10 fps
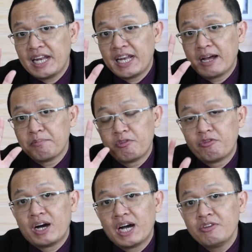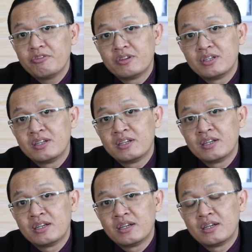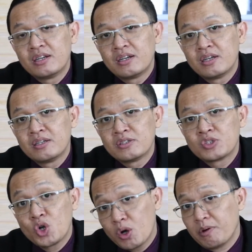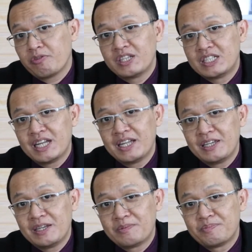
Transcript: and number 5, scope of the study.